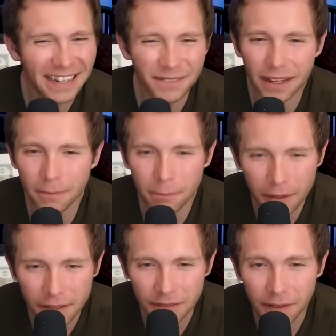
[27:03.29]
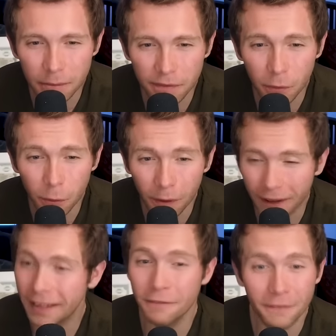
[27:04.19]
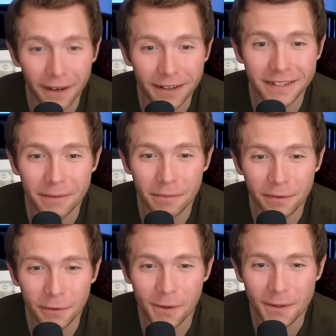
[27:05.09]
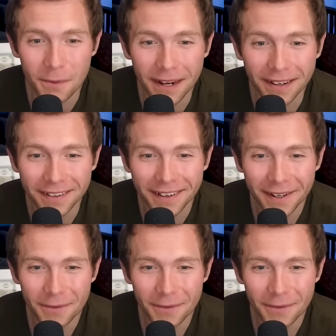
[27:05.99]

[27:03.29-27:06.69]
They've done most of it before and they've fucked up before as well,